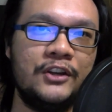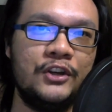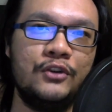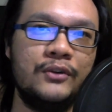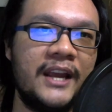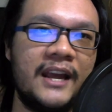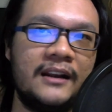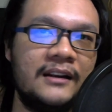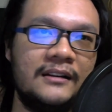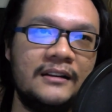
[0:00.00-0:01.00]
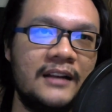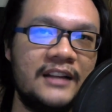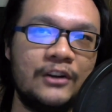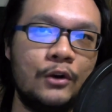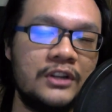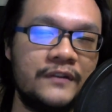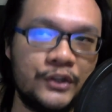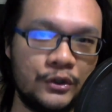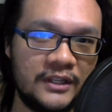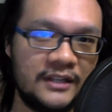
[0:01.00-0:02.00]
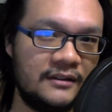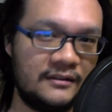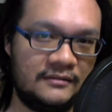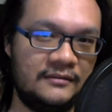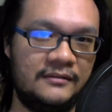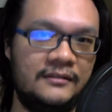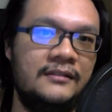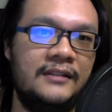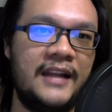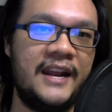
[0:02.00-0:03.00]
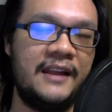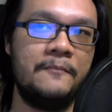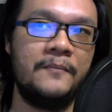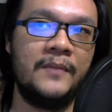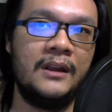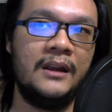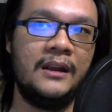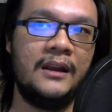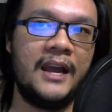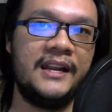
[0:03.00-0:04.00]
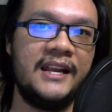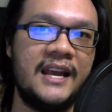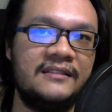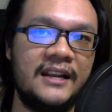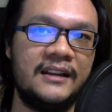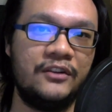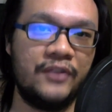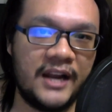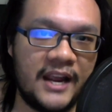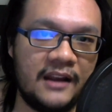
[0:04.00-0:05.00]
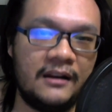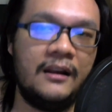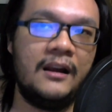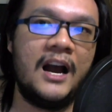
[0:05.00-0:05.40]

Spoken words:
You don't get as close of a shooter than him. And he has like a grenade.